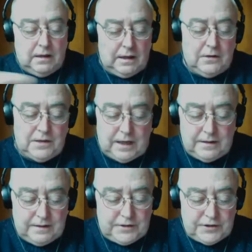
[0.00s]
Hello
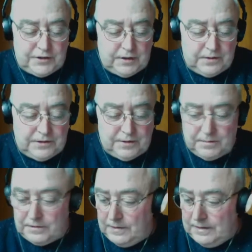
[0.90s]
again, it's Joey
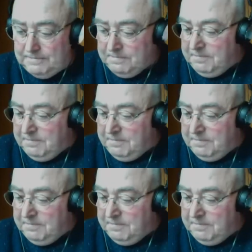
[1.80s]
John McGuire.